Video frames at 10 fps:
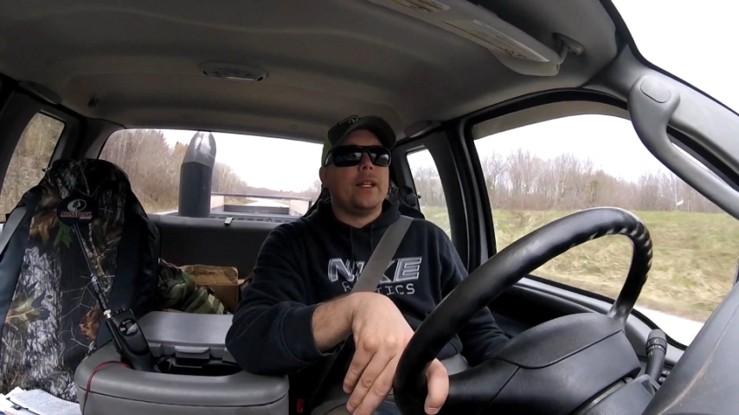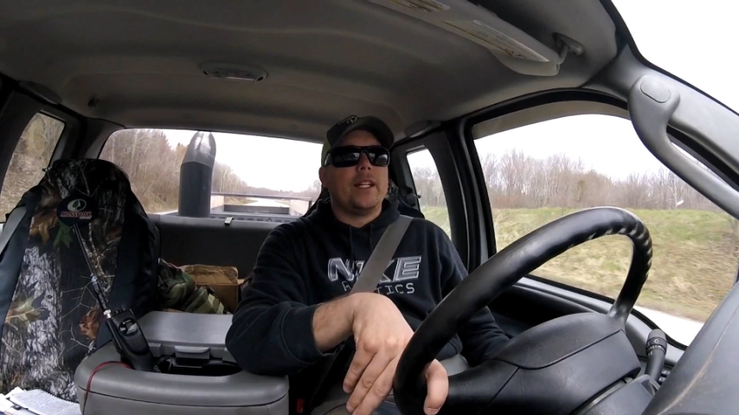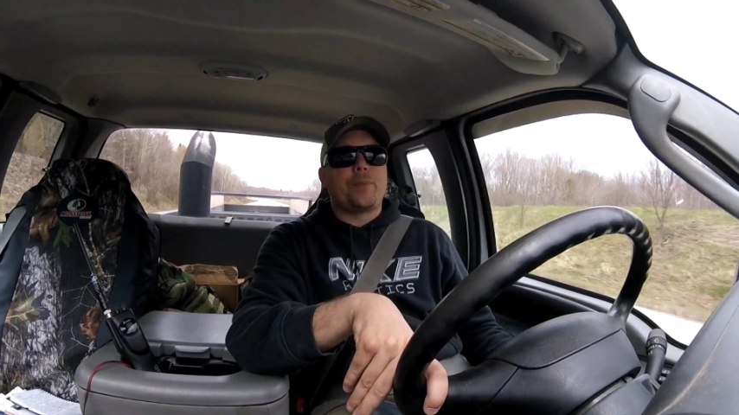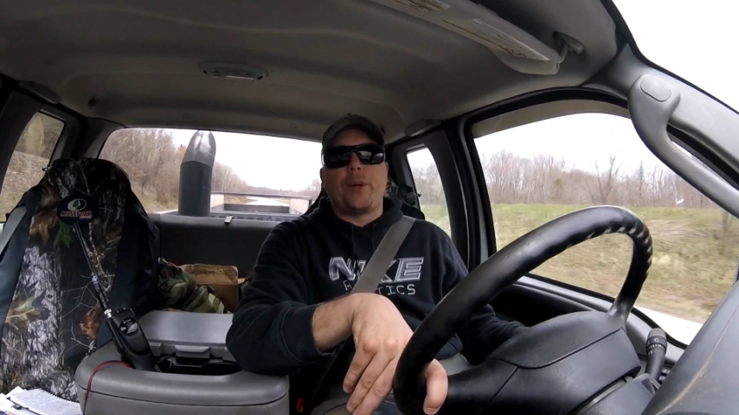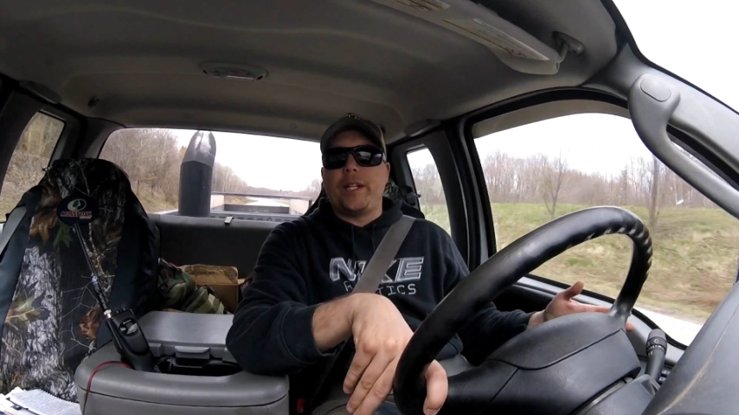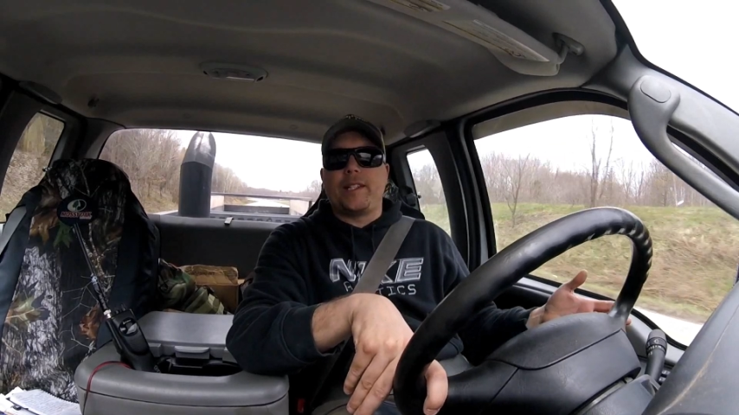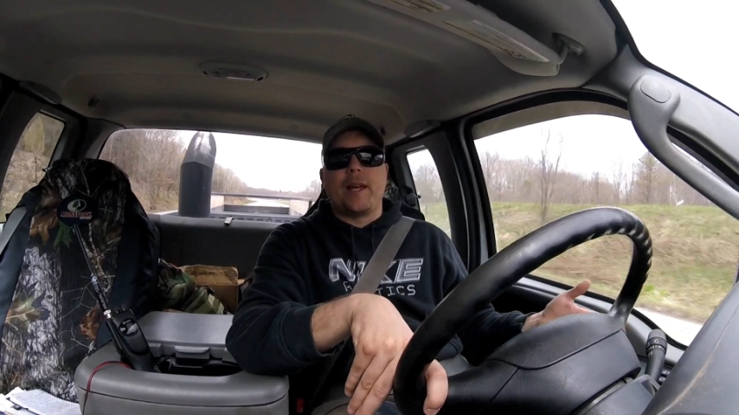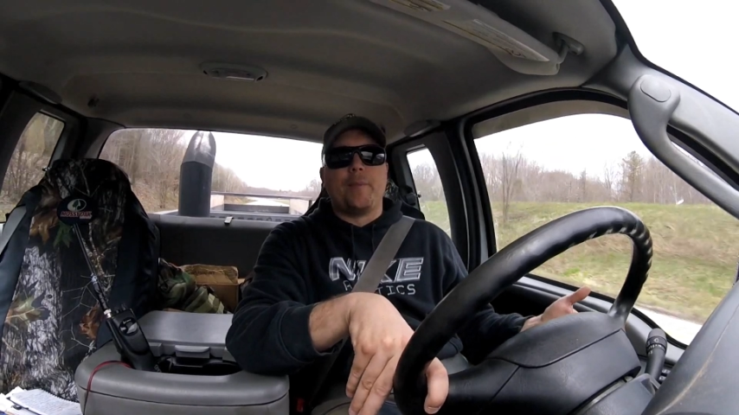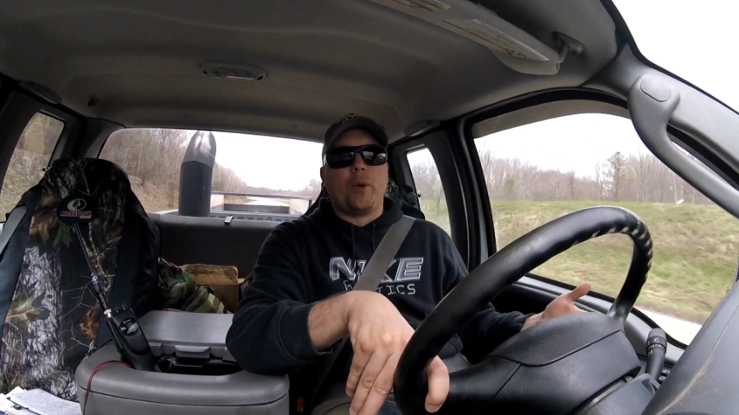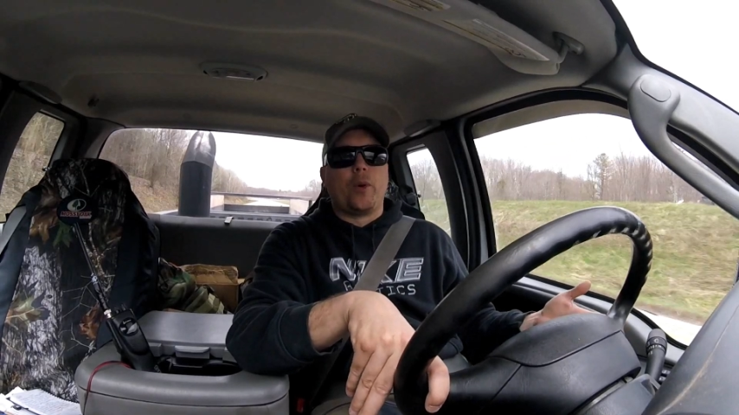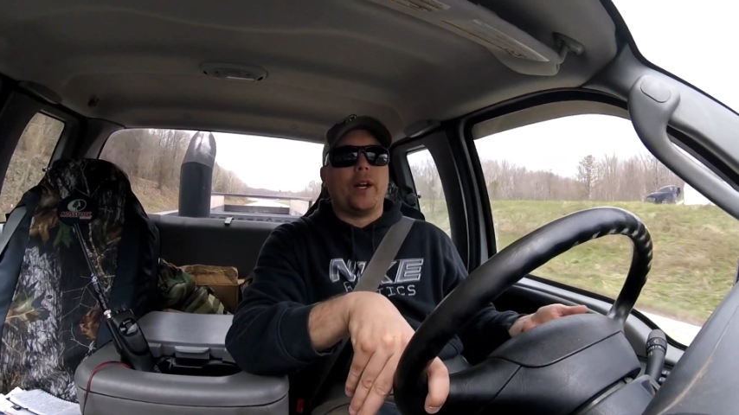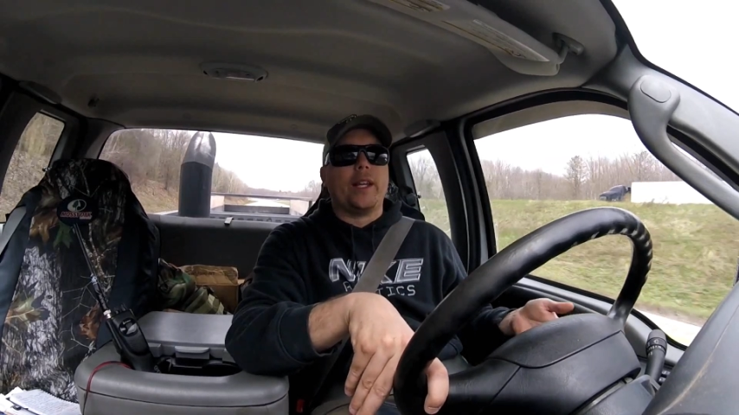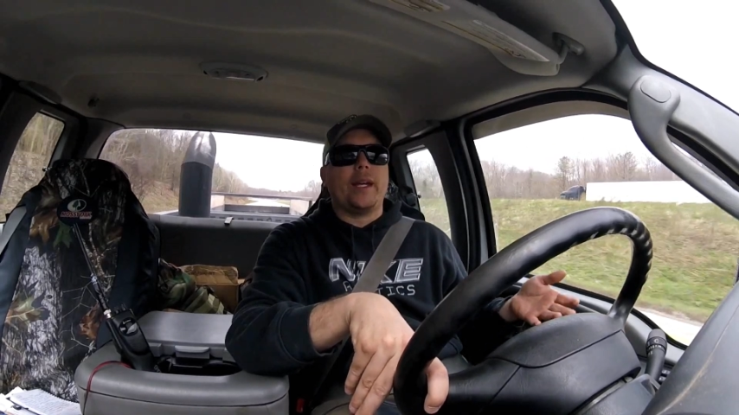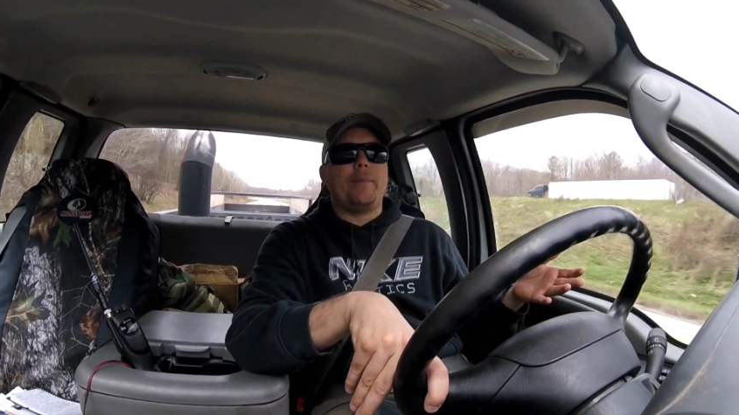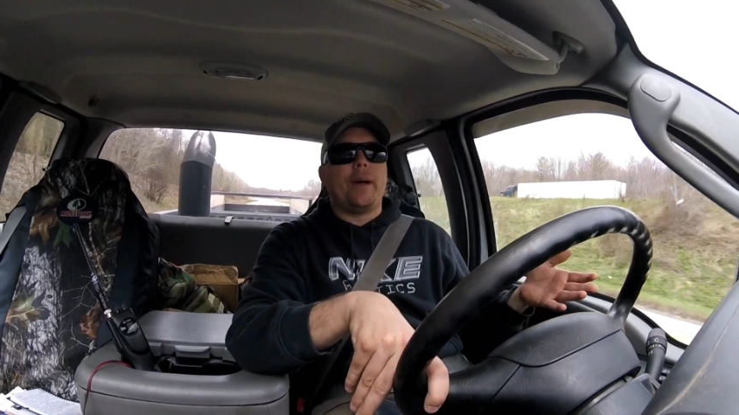It's pretty simple
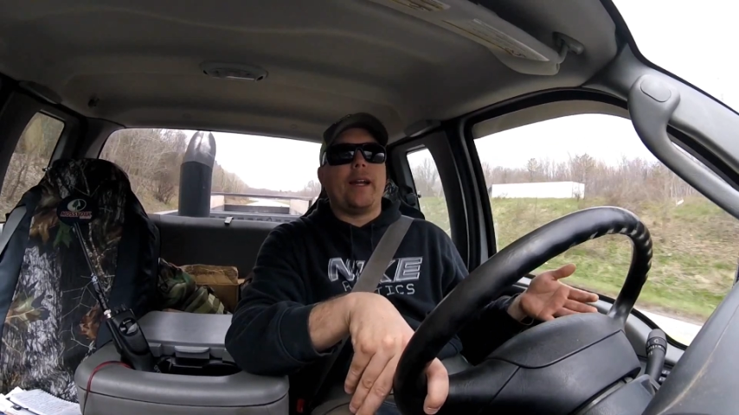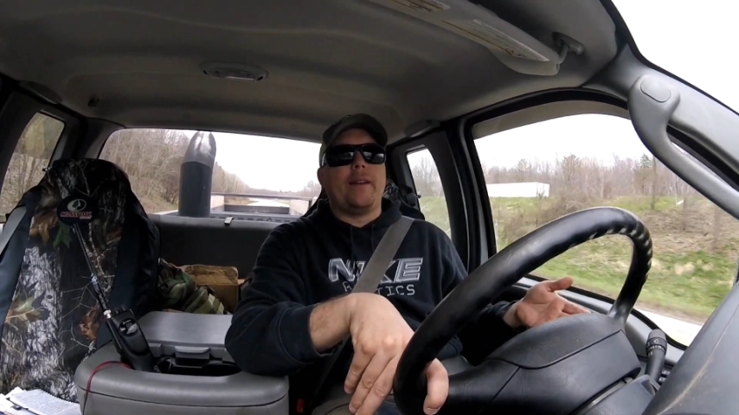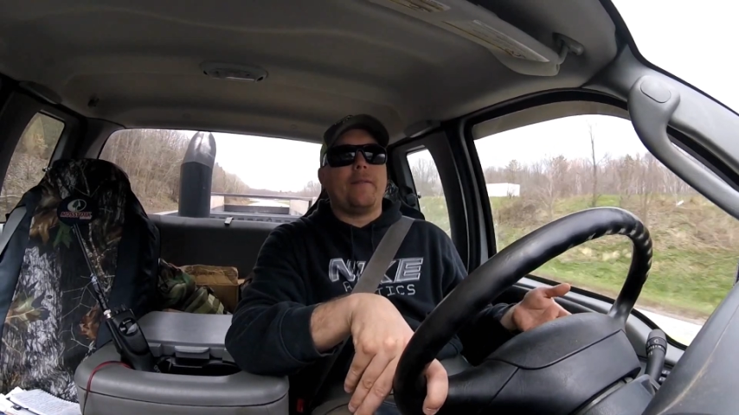really, but